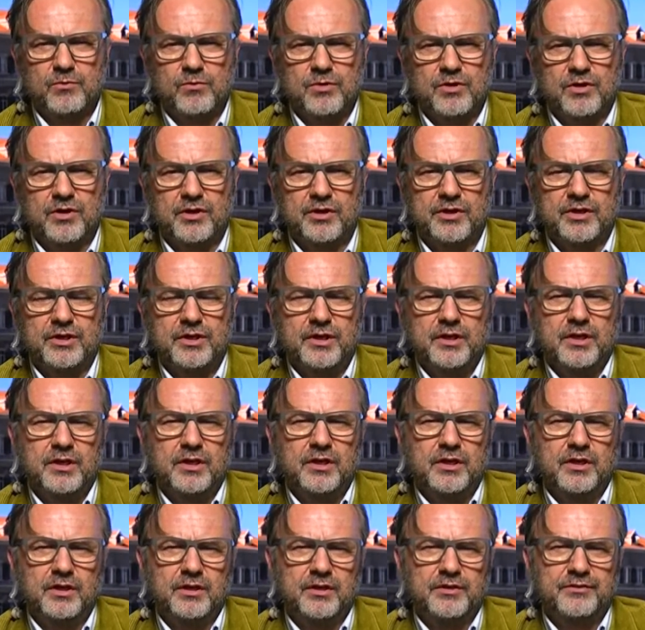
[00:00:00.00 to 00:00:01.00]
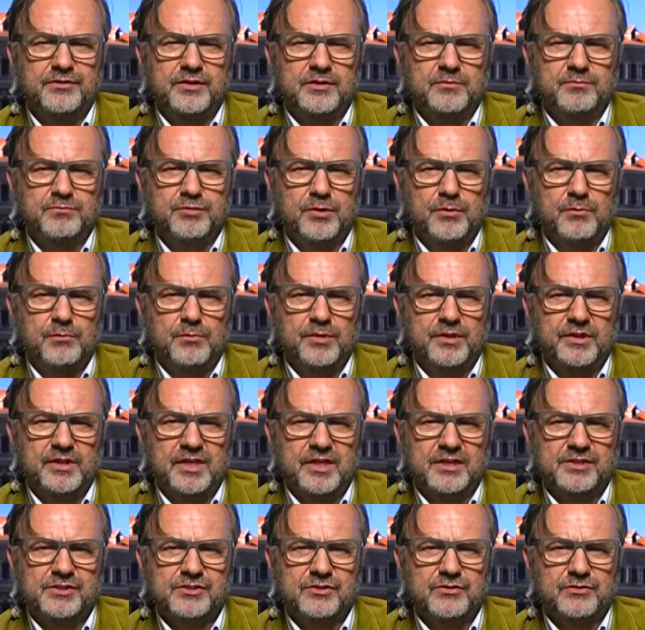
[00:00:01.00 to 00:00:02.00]
work. And I think probably
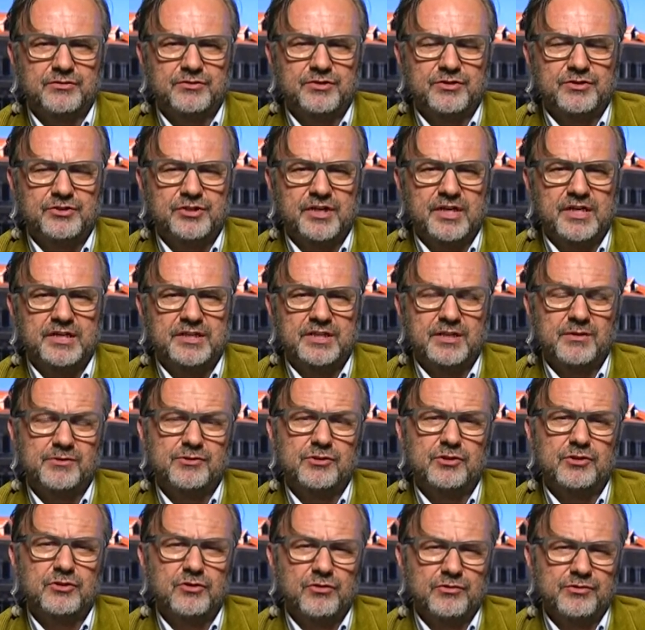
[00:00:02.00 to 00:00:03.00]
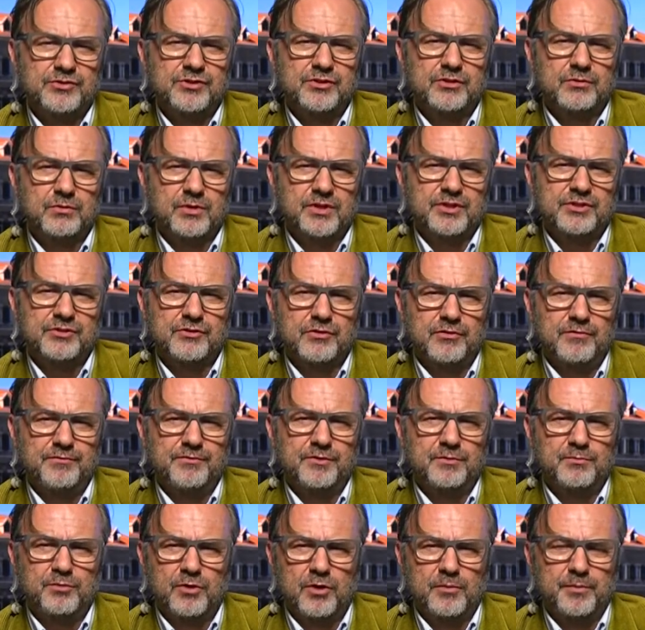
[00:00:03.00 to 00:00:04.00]
that's got to change. Now, as a consequence
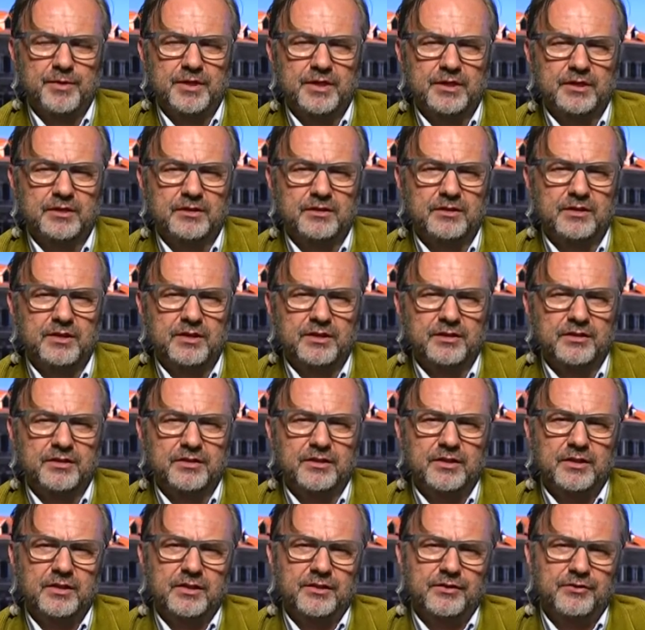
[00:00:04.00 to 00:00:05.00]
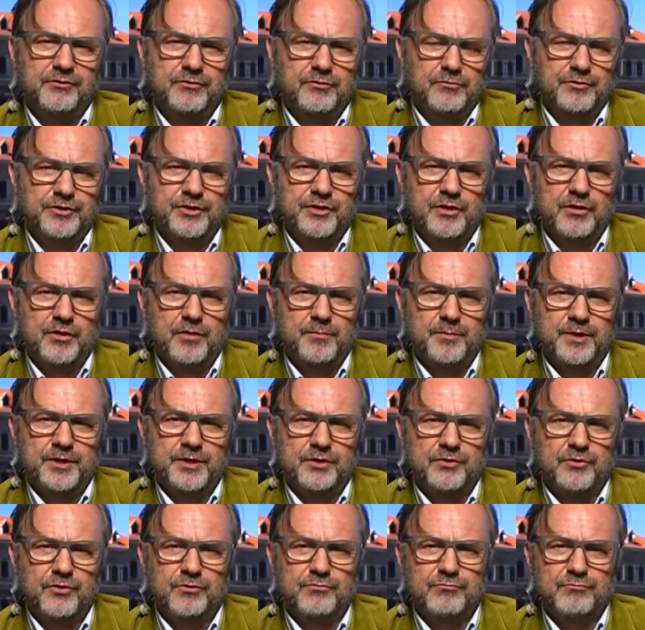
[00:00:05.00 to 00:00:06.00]
of the bombing and the army
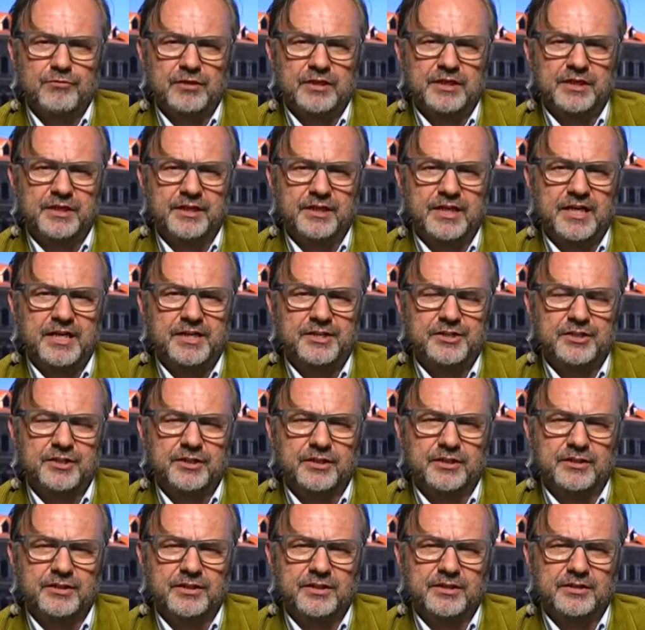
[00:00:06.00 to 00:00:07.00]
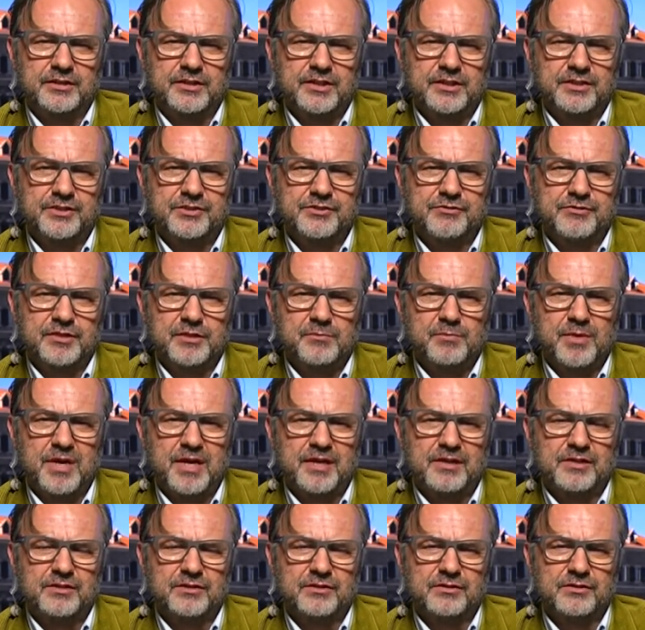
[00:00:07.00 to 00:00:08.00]
not really engaging in street
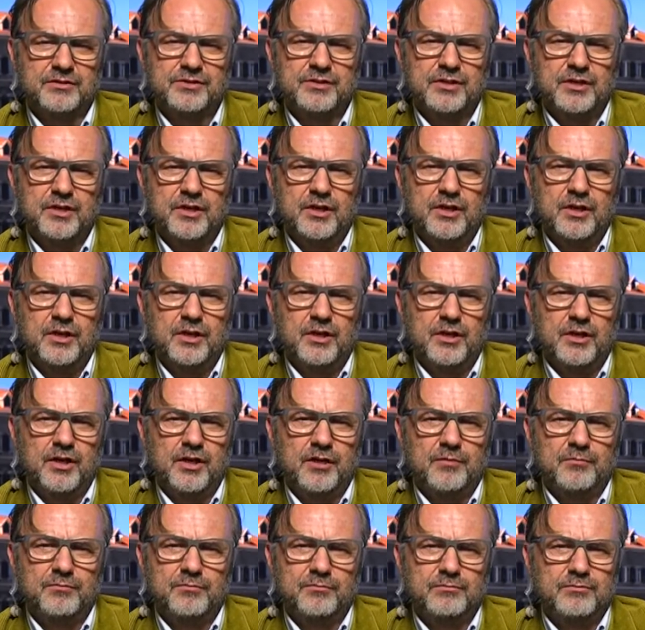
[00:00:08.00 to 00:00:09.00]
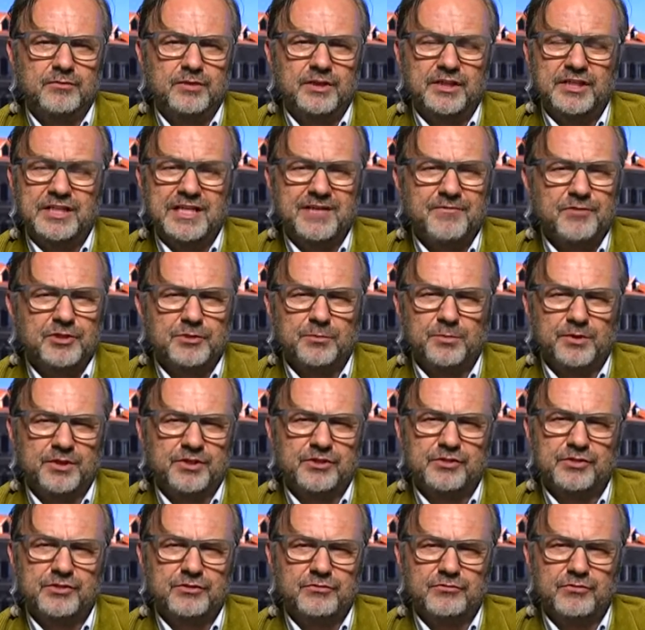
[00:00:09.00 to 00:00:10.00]
battles, inevitably,
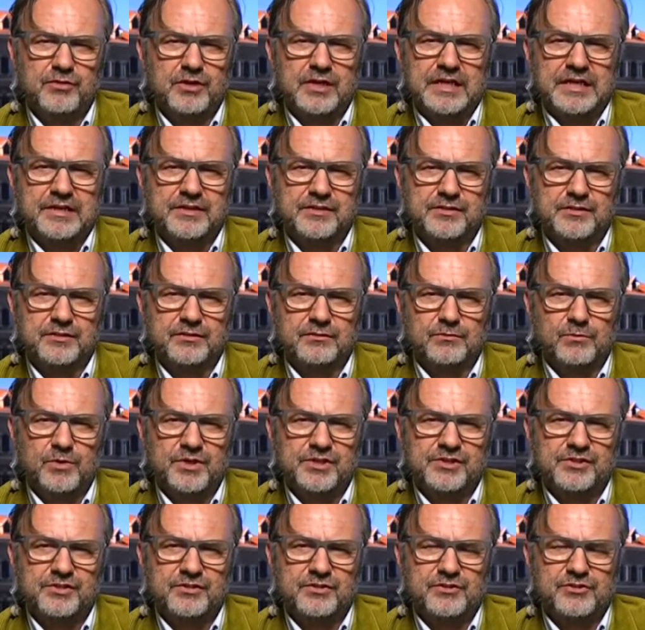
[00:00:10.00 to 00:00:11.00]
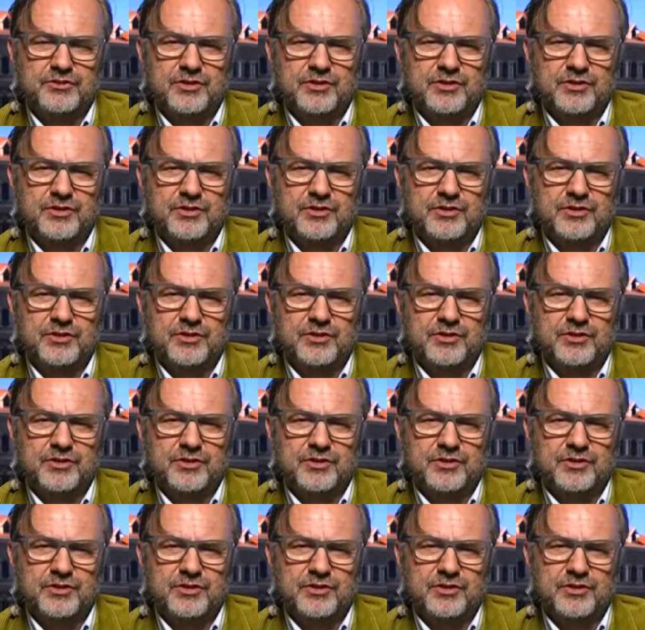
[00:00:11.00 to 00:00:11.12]
sooner or later, Western